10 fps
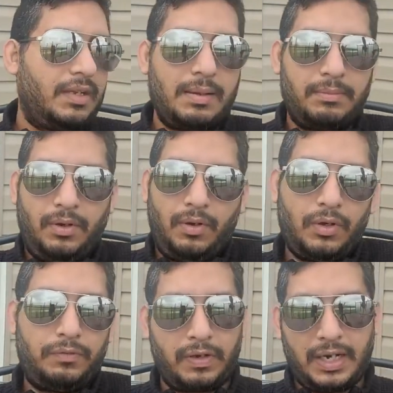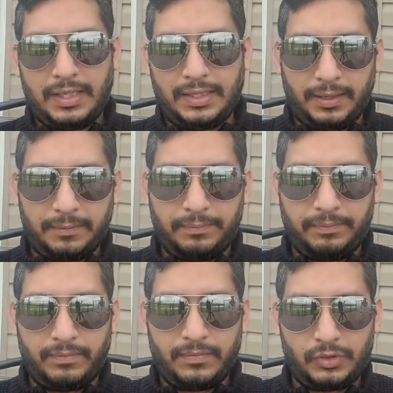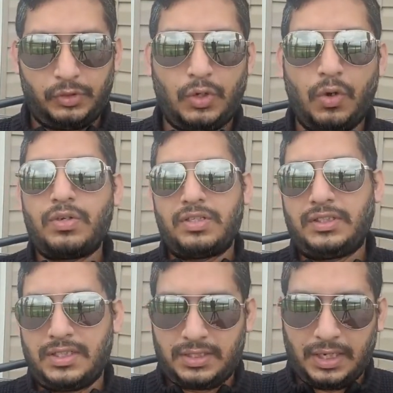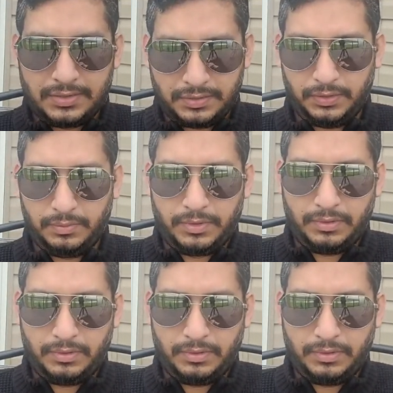I'm no good for anything. Don't just assume,